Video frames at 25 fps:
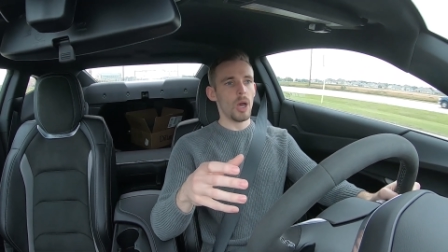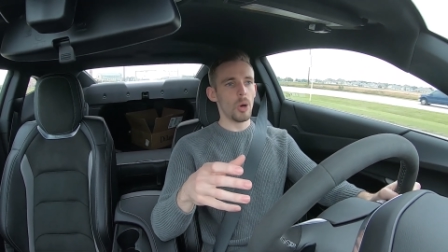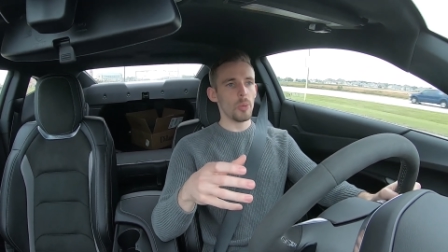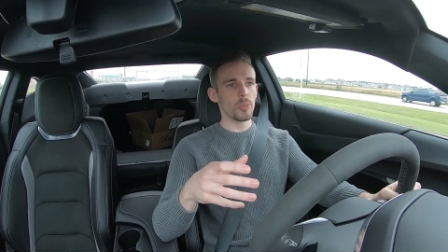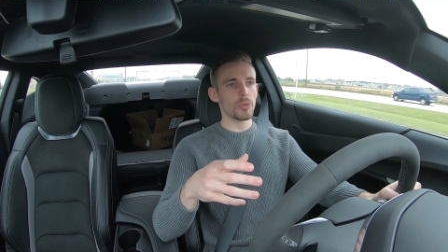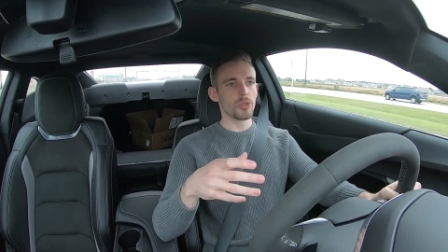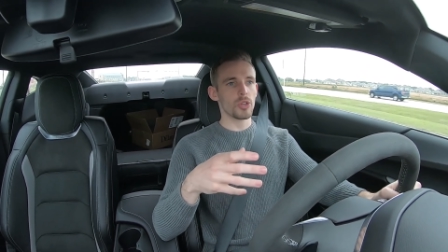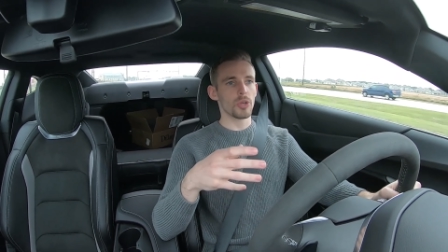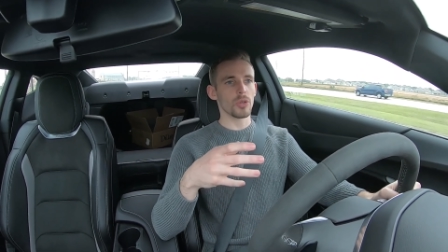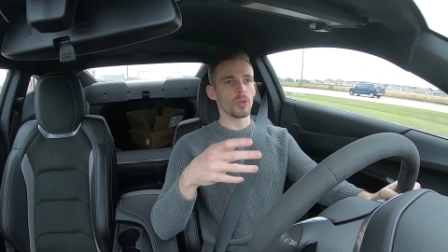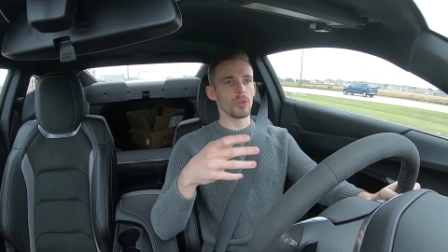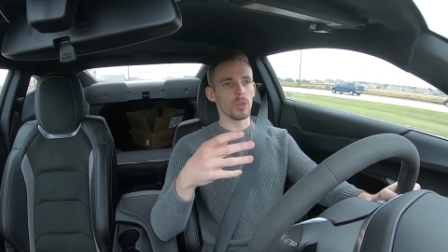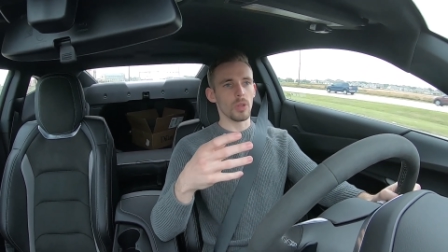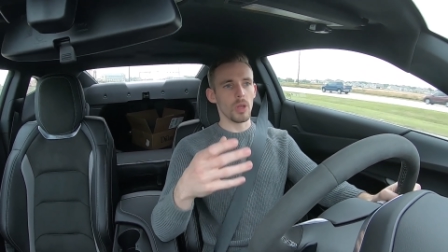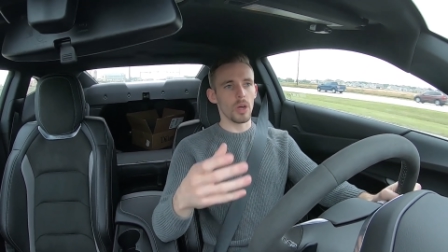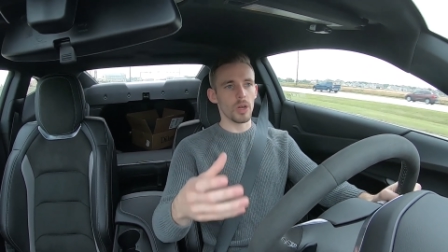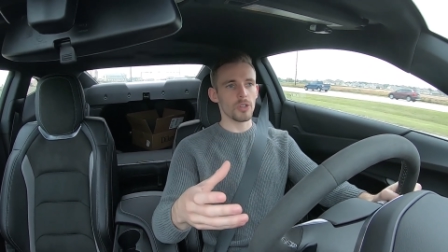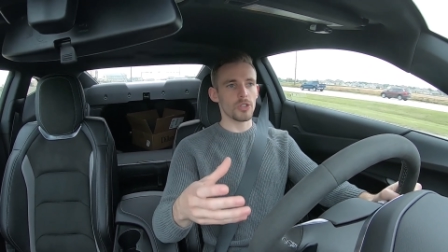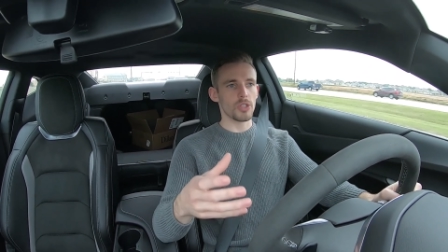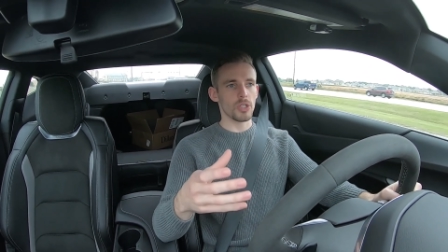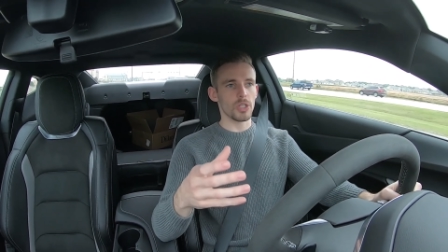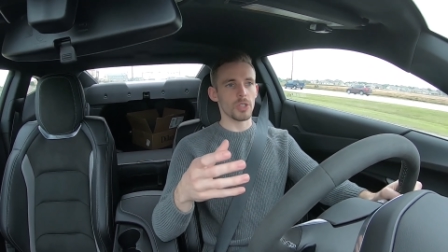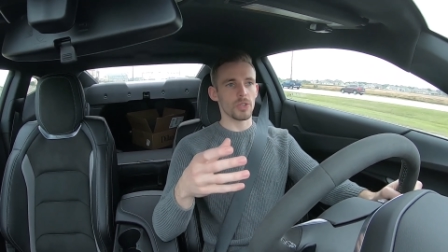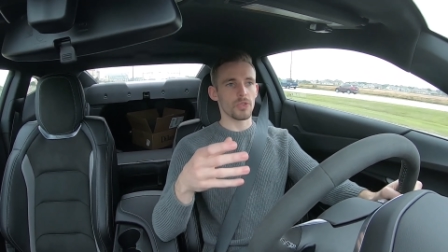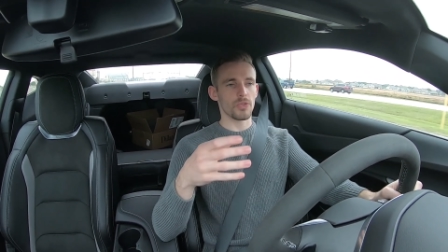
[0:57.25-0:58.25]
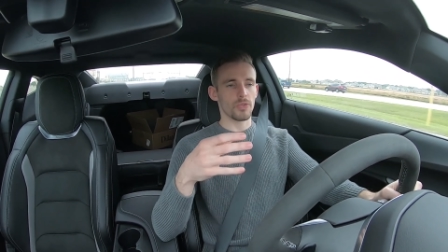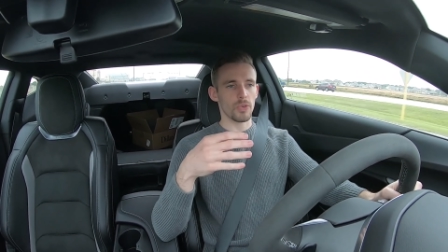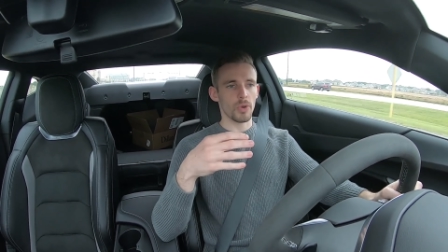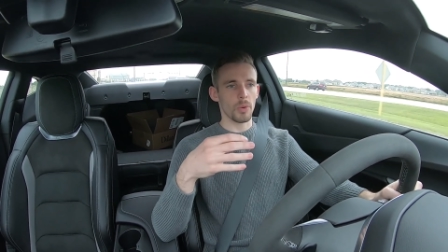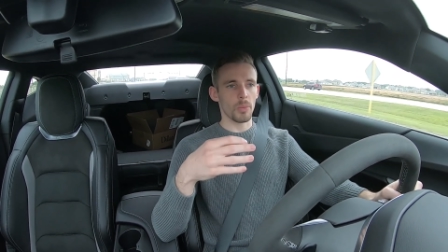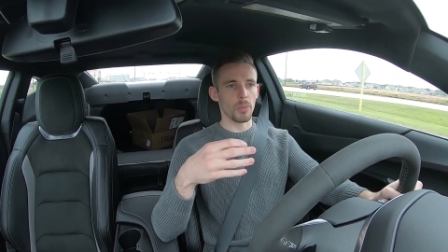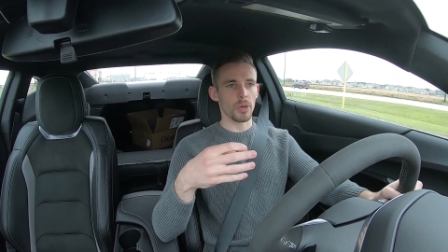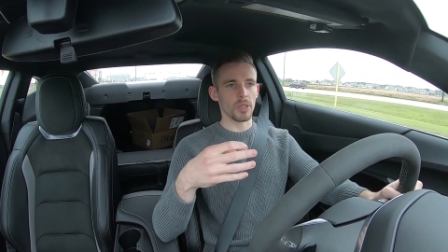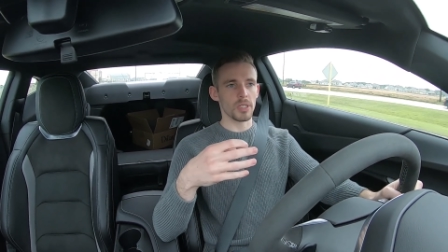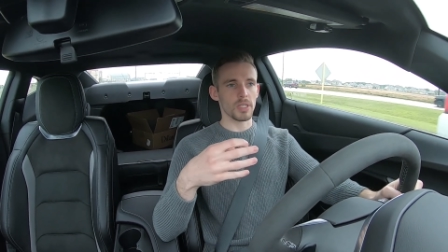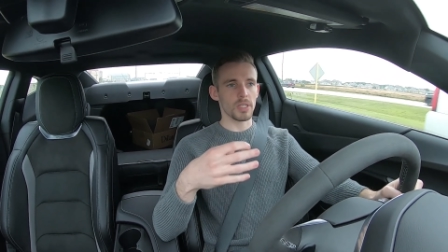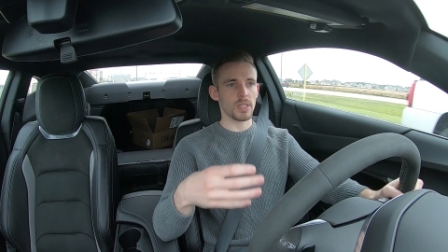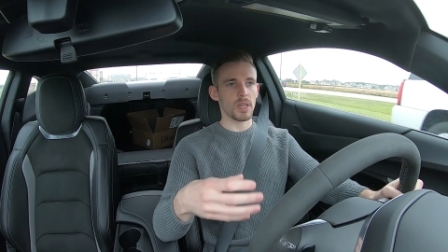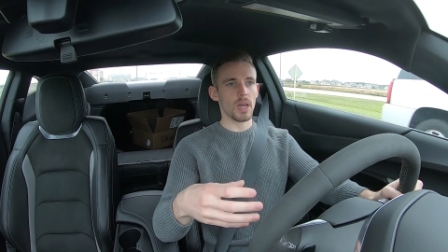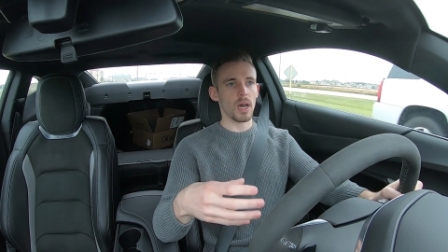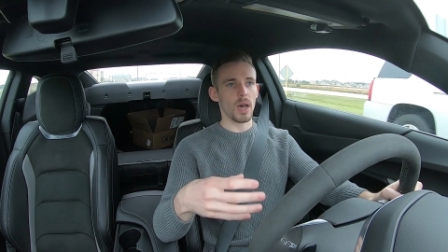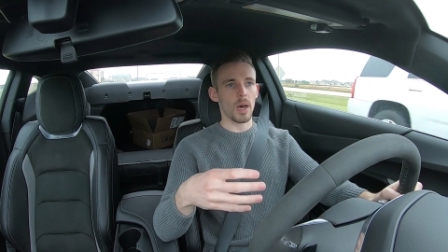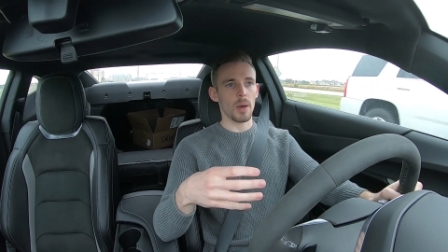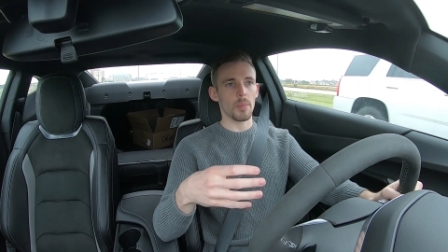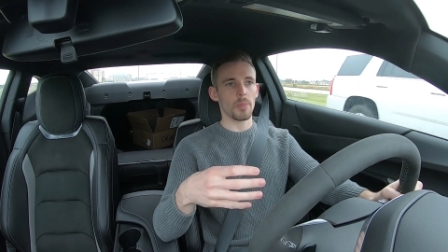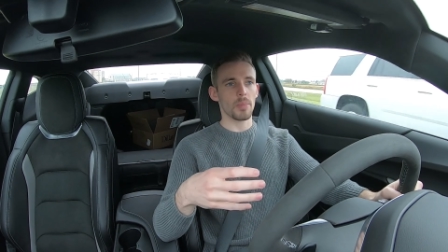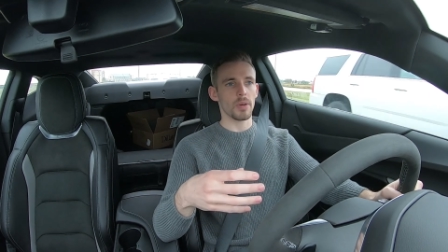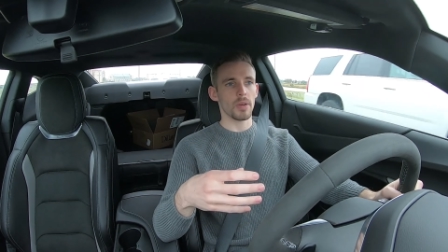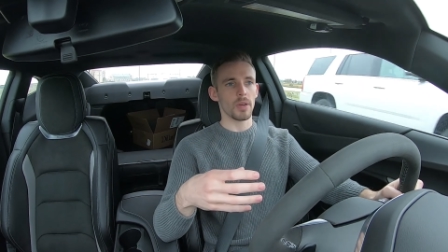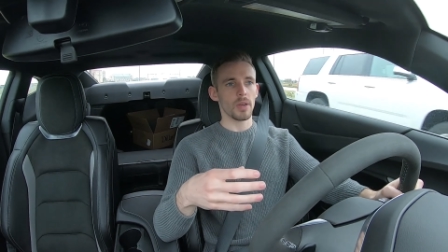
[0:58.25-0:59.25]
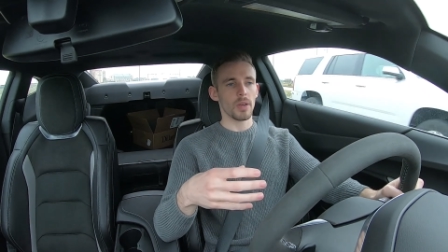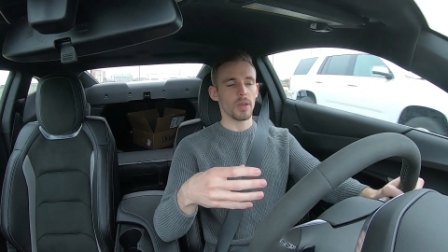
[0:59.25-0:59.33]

helps your launches from a stop